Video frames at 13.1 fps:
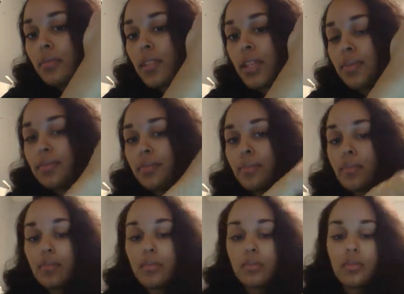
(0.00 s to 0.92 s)
they
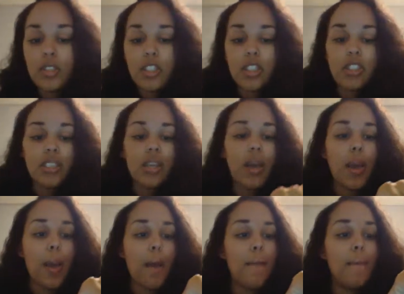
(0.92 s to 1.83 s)
just
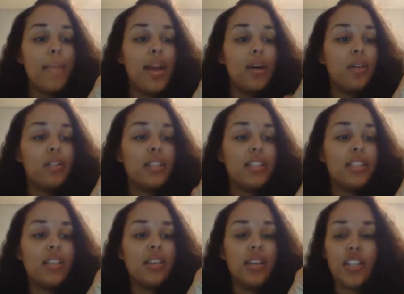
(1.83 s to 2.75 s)

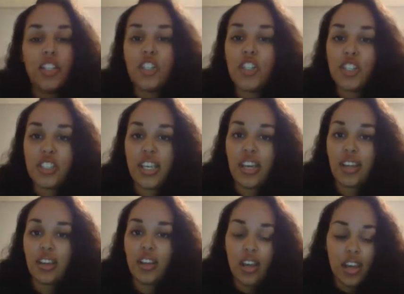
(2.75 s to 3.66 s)
melt into your
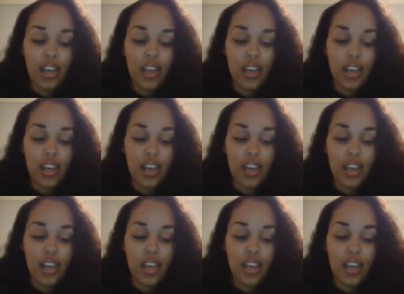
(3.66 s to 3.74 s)
skin.